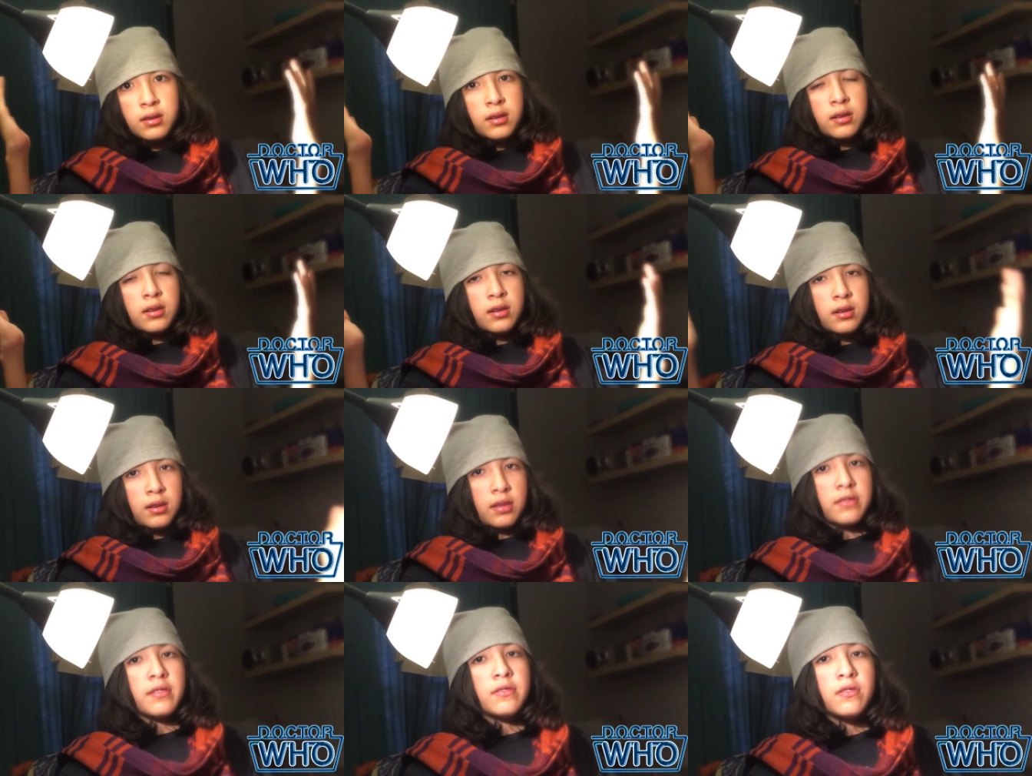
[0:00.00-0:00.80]

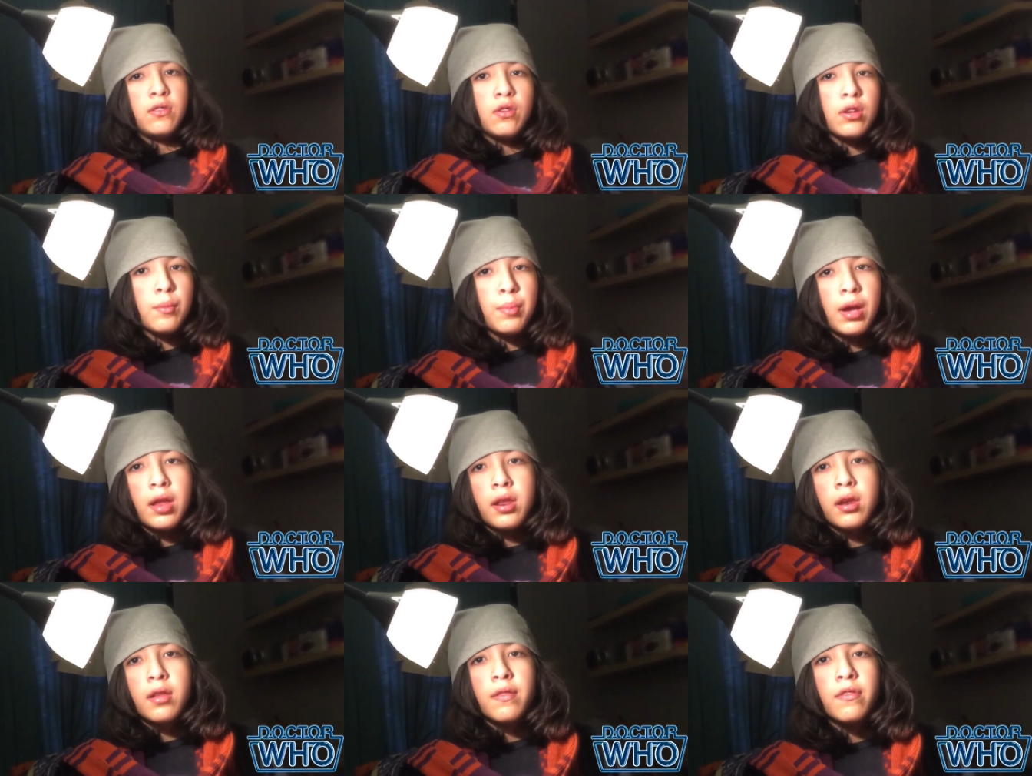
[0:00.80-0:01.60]
Nyssa's the new companion
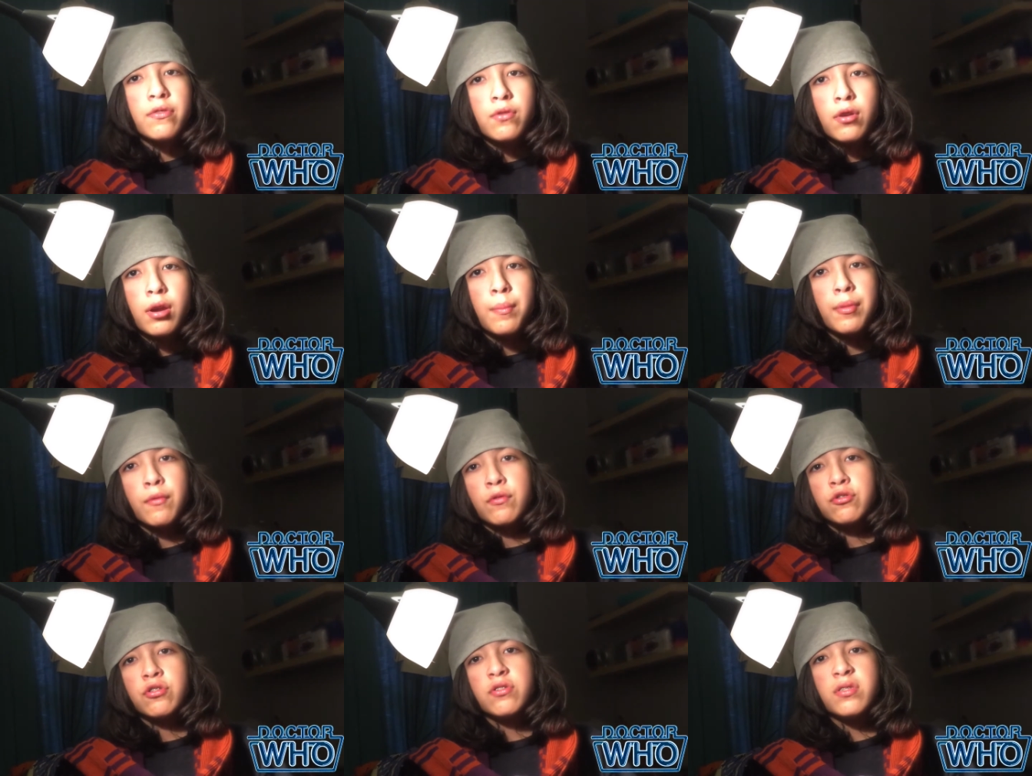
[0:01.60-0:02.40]
in the story, but
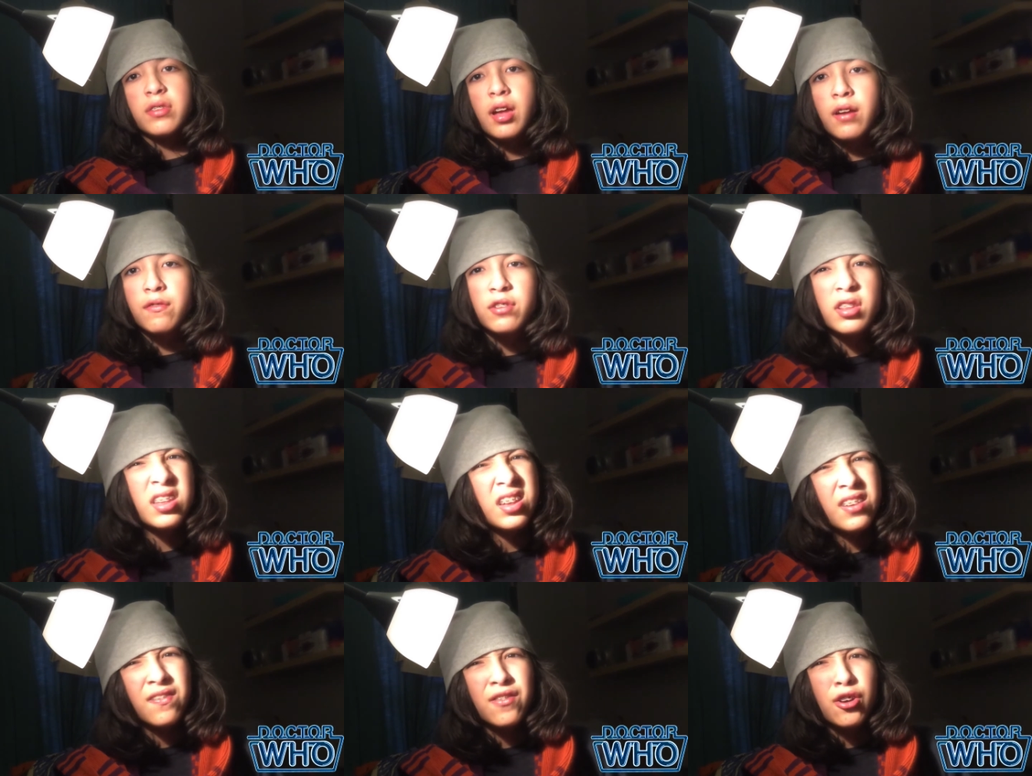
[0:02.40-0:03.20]
she's not really
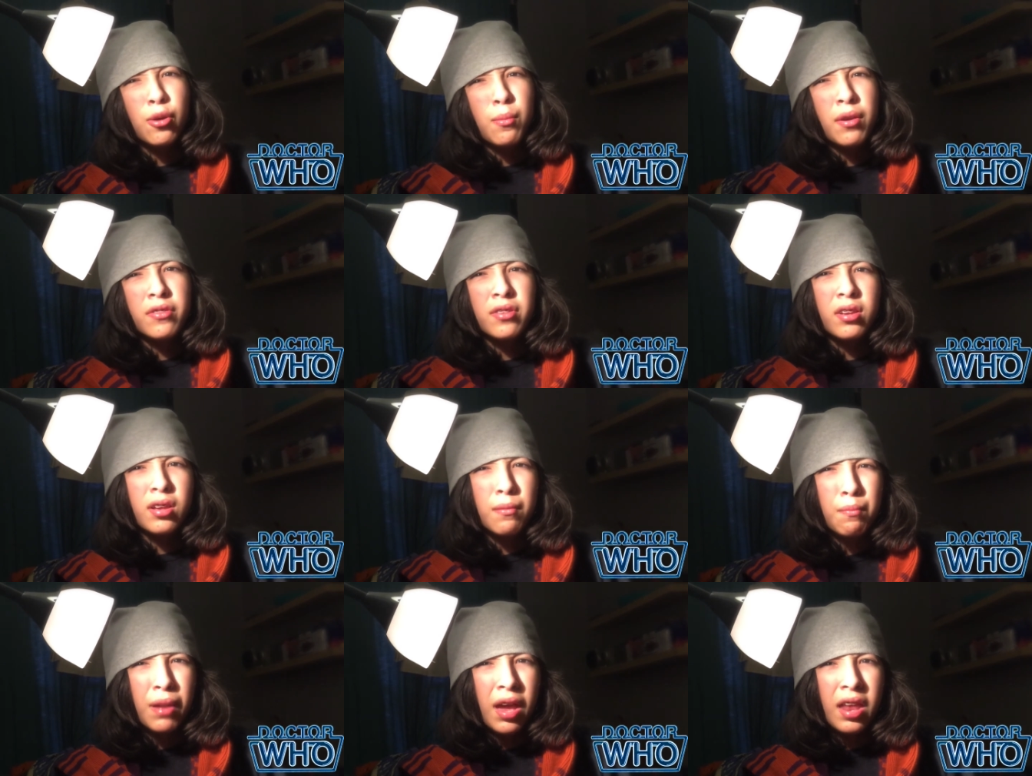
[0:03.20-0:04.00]
confirmed as a
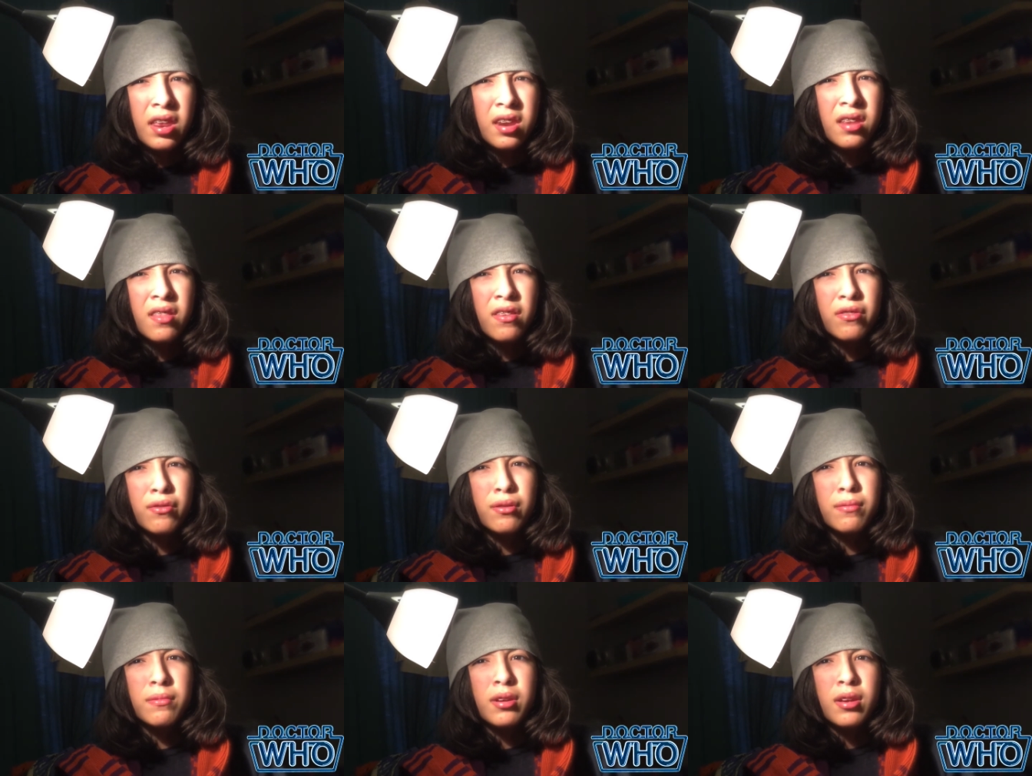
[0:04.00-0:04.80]
companion in this
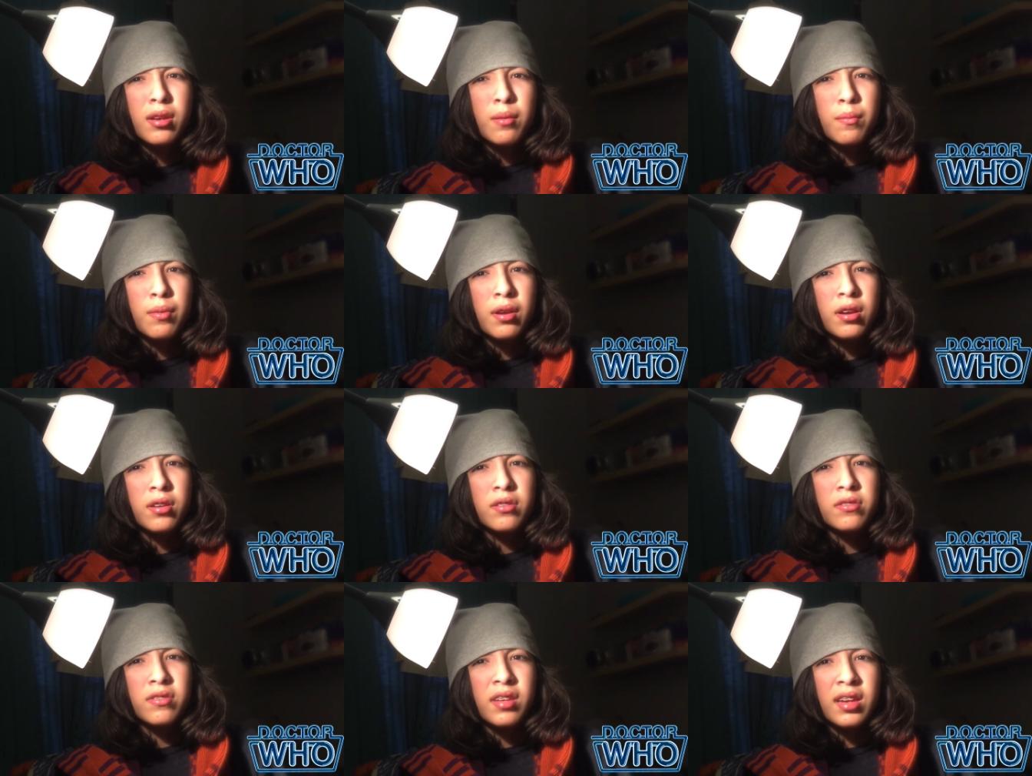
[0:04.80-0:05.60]
one
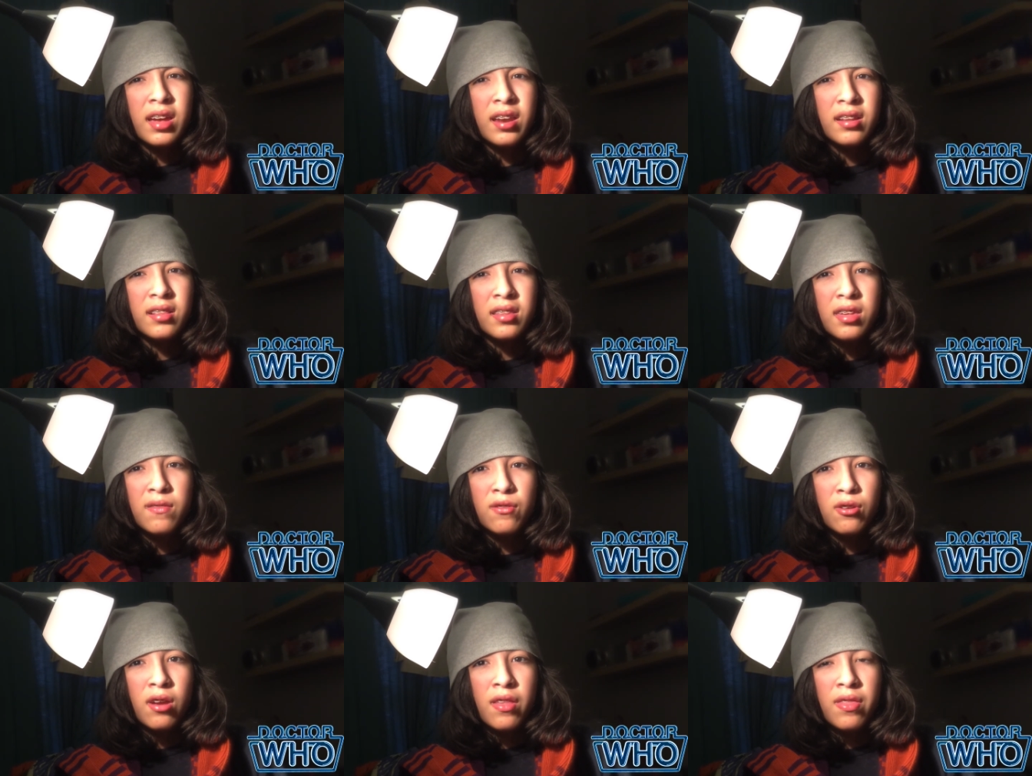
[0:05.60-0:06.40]
because they kind of leave
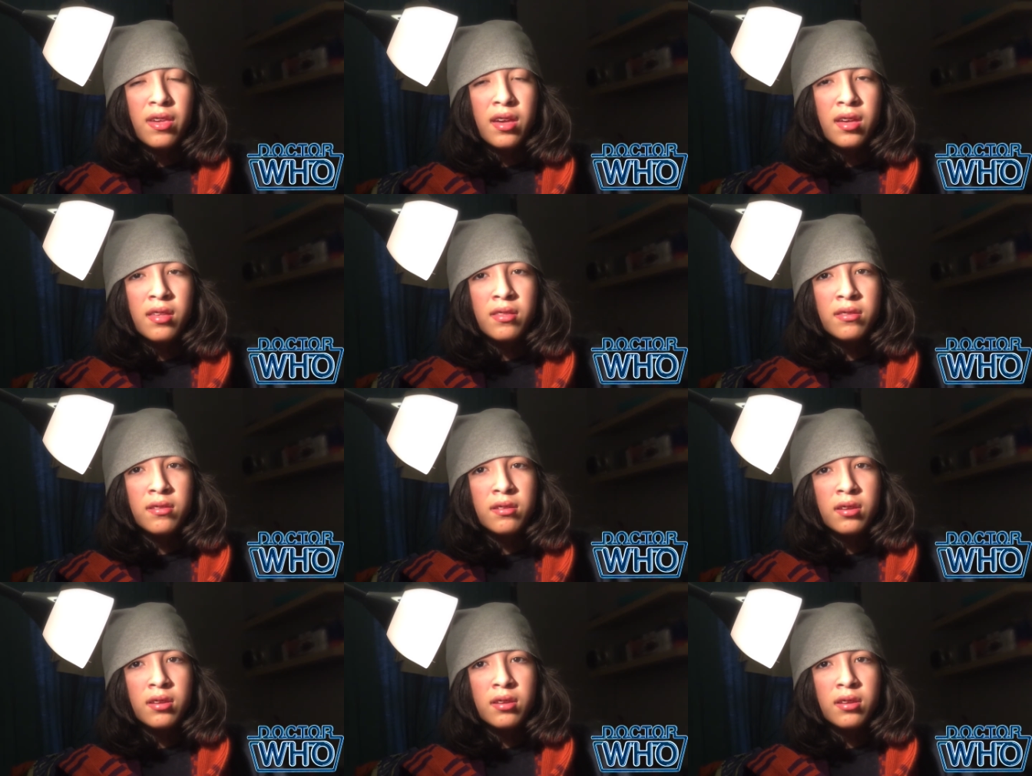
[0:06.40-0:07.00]
her at the end.